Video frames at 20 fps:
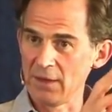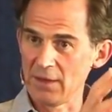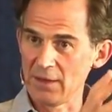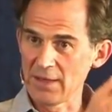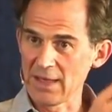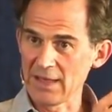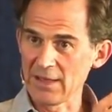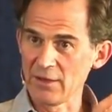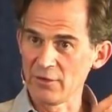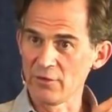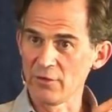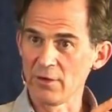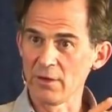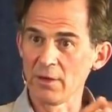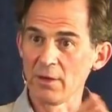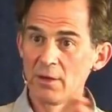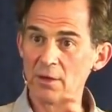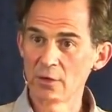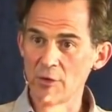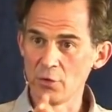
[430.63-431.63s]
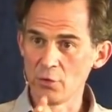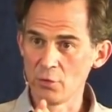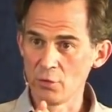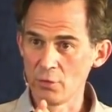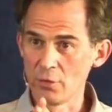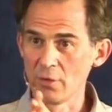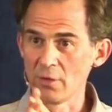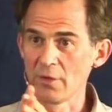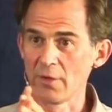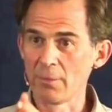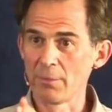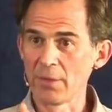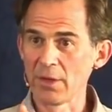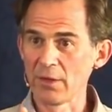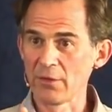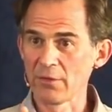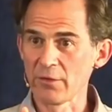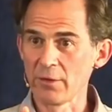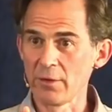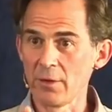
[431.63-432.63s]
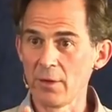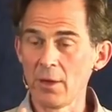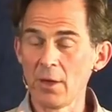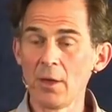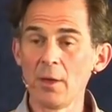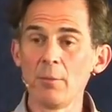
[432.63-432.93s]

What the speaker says: analogy, you, the person,